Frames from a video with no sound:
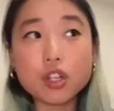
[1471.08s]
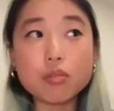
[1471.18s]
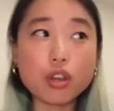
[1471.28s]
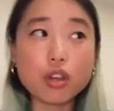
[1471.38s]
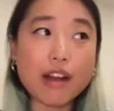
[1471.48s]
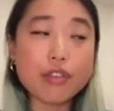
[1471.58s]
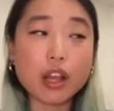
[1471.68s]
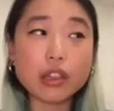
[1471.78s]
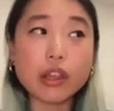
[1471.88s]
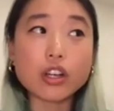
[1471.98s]
you have
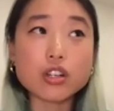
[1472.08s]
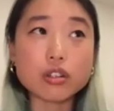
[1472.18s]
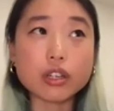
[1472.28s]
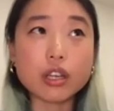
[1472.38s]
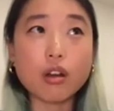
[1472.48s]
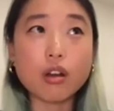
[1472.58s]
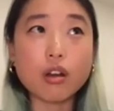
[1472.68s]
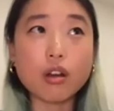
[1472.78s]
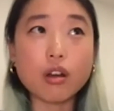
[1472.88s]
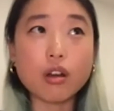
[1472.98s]
that luxury
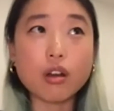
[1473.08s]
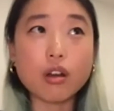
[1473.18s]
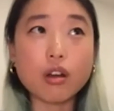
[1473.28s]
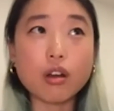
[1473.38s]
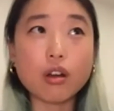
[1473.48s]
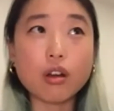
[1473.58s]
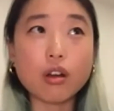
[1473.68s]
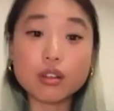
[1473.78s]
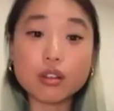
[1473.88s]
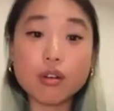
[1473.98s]
of
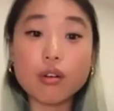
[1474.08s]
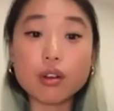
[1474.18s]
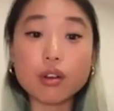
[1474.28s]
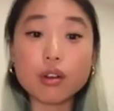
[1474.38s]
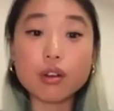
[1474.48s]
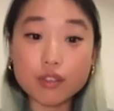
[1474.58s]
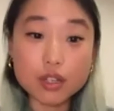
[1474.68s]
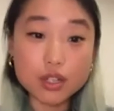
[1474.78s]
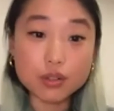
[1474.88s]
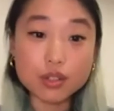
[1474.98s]
having audio
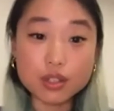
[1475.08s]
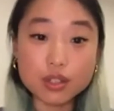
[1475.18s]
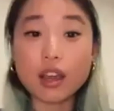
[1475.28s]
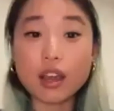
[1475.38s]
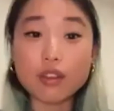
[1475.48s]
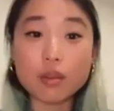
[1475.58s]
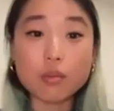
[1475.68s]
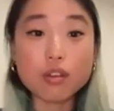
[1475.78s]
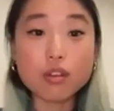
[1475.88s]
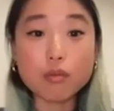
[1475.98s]
visual
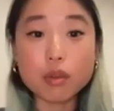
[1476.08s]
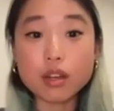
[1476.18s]
stimulus and